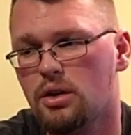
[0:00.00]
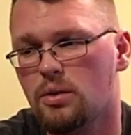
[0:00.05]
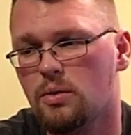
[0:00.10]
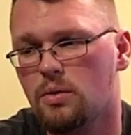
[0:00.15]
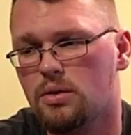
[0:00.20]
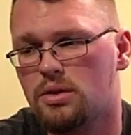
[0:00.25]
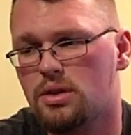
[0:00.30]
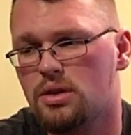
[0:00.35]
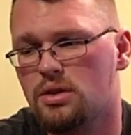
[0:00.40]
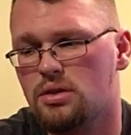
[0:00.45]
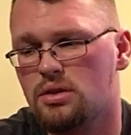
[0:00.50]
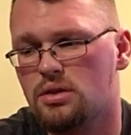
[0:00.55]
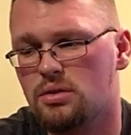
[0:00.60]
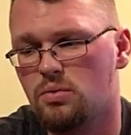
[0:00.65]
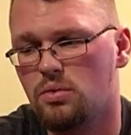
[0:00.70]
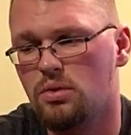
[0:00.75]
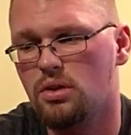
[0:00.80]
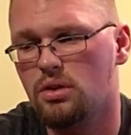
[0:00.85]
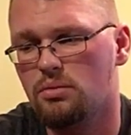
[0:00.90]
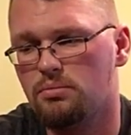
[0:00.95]
which is
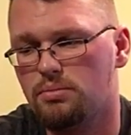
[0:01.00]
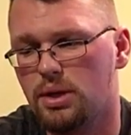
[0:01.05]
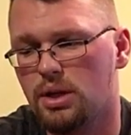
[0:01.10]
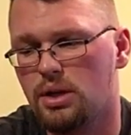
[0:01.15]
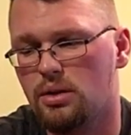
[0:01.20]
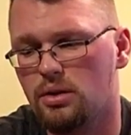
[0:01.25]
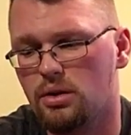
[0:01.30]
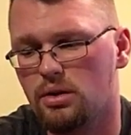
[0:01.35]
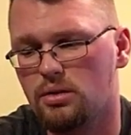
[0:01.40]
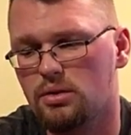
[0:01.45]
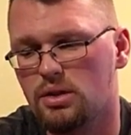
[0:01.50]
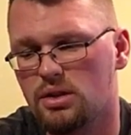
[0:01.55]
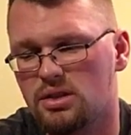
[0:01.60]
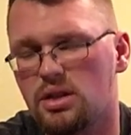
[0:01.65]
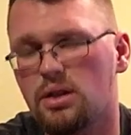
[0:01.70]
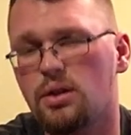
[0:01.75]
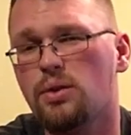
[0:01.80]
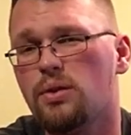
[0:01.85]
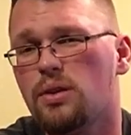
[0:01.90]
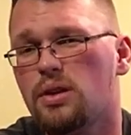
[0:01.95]
one of the bigger
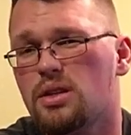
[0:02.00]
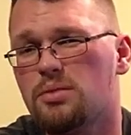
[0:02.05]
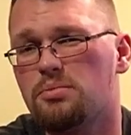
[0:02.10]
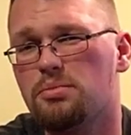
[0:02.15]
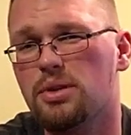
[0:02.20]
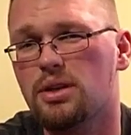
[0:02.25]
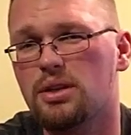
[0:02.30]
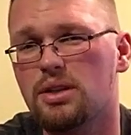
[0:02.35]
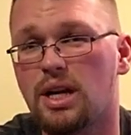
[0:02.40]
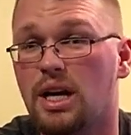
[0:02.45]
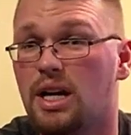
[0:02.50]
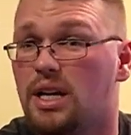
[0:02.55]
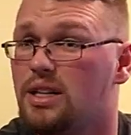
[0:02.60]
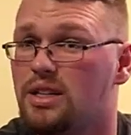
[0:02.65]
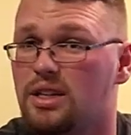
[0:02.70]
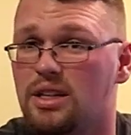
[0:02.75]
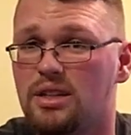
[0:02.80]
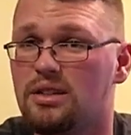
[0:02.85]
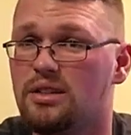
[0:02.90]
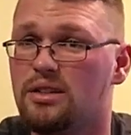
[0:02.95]
distilleries, but
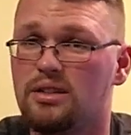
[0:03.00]
not,